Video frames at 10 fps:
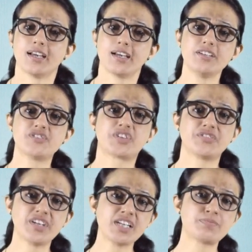In
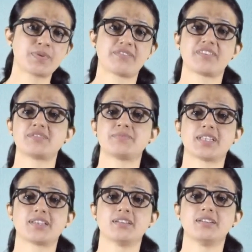revealed preference
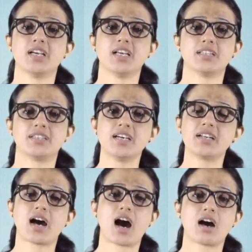method,
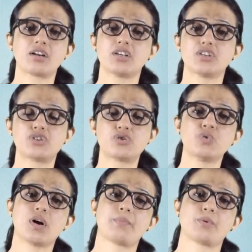there are
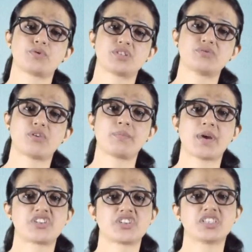two approaches for
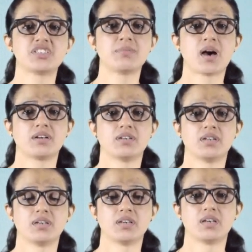measuring demand.
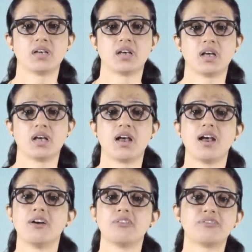
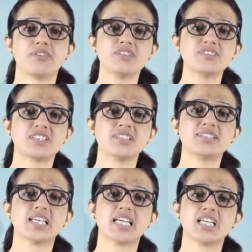First
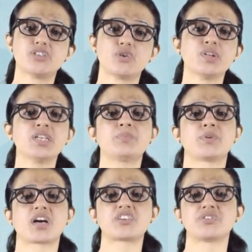is hedonic
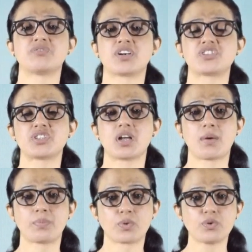production function
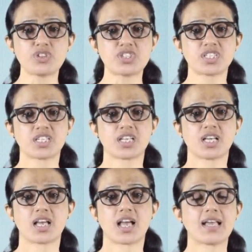approach
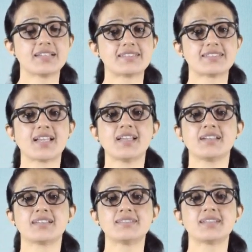and
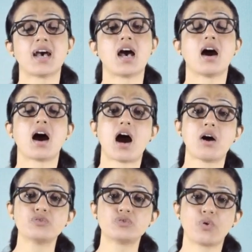second is
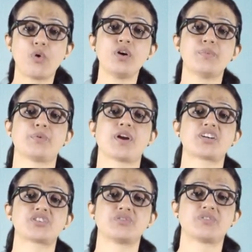household
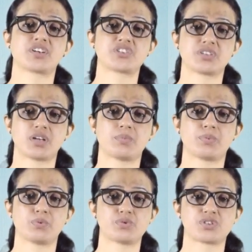production function
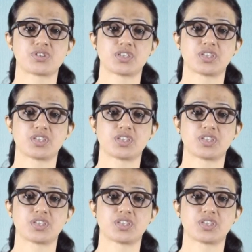approach.